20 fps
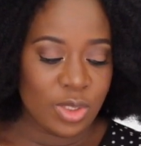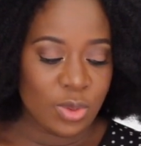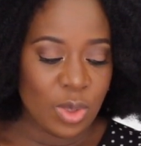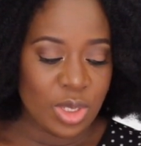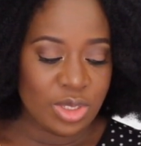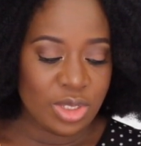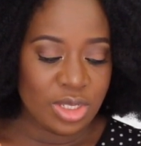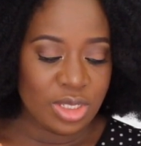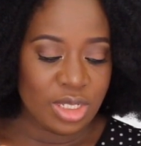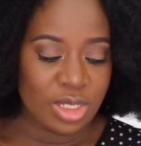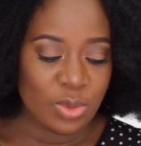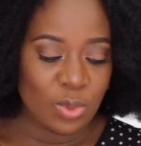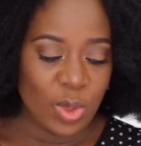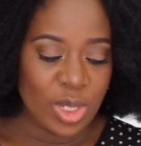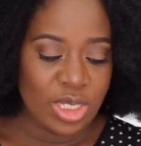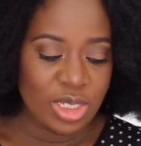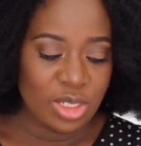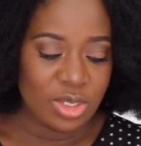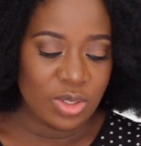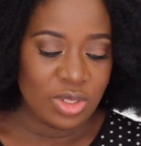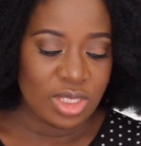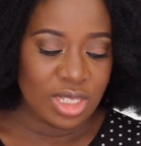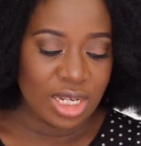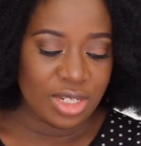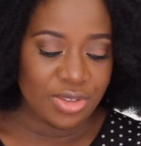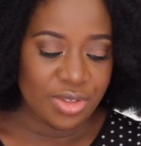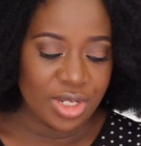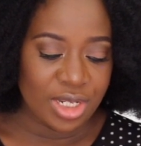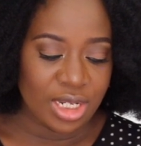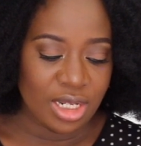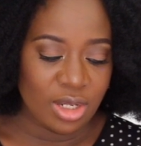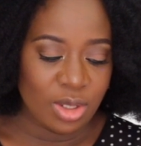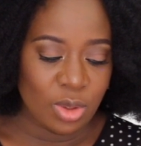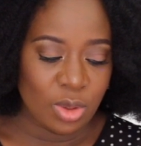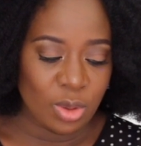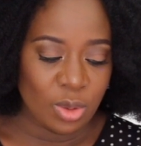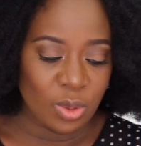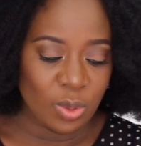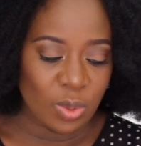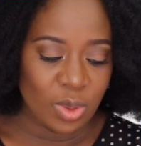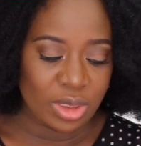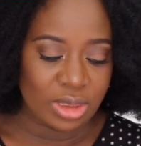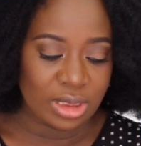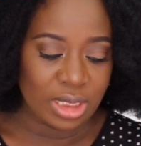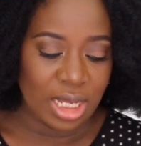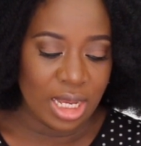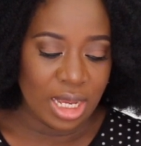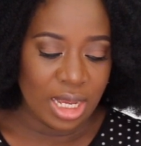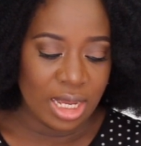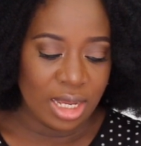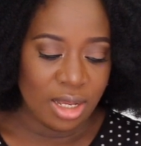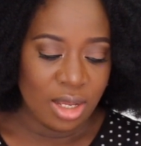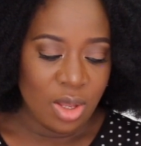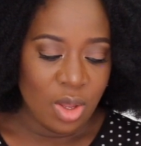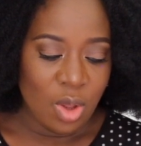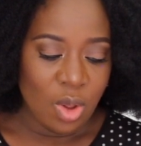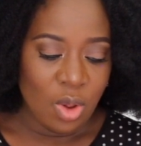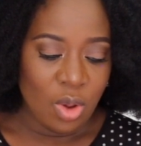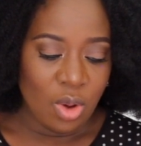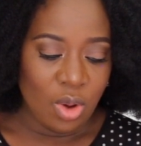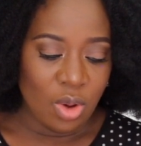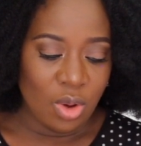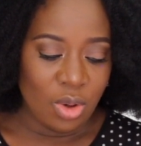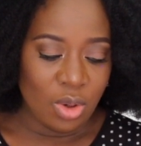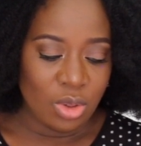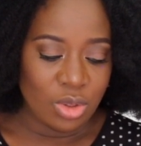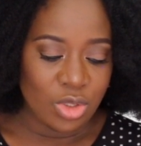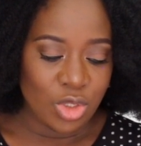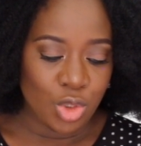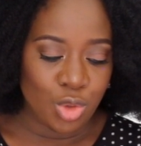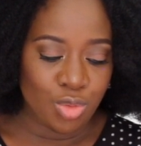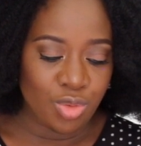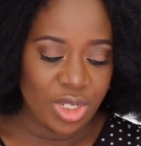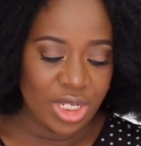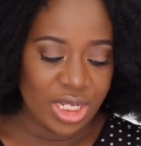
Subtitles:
This question says, when did you start drinking cold water or